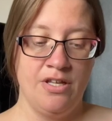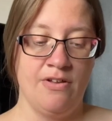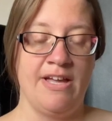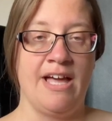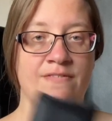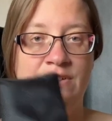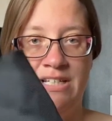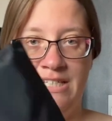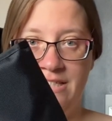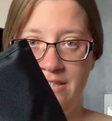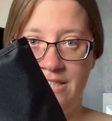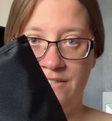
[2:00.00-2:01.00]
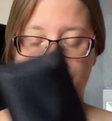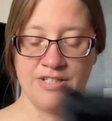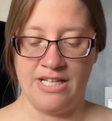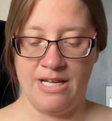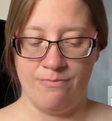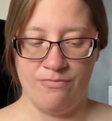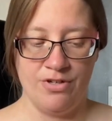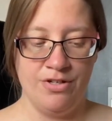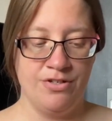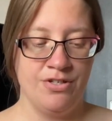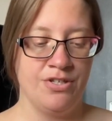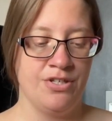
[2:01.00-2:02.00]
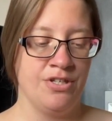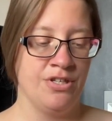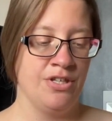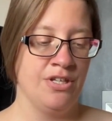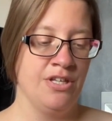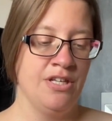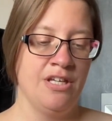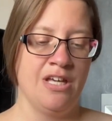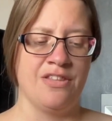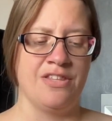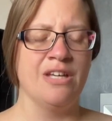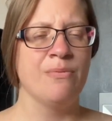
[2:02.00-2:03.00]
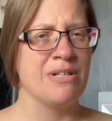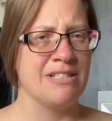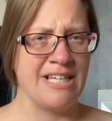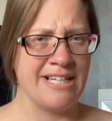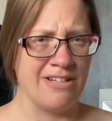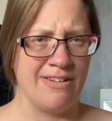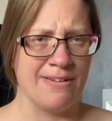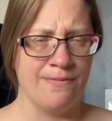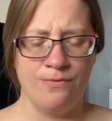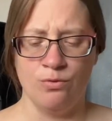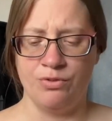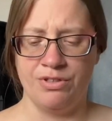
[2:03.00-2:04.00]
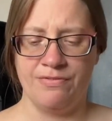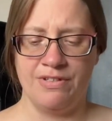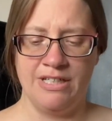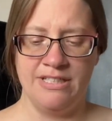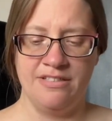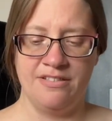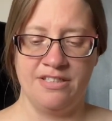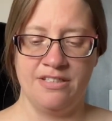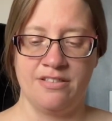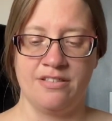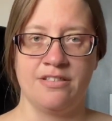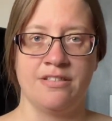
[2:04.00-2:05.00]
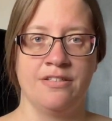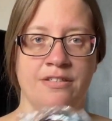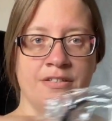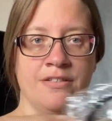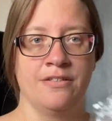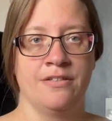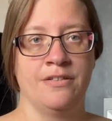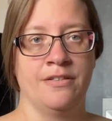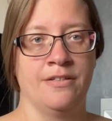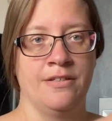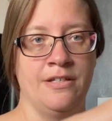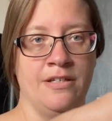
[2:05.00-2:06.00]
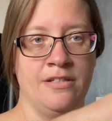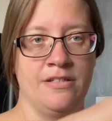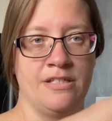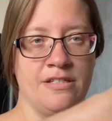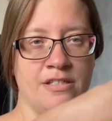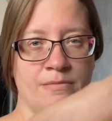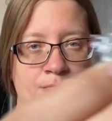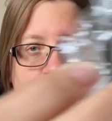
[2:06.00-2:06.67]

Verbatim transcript: I have lenses for the camera. I think we take like four different lenses. This is a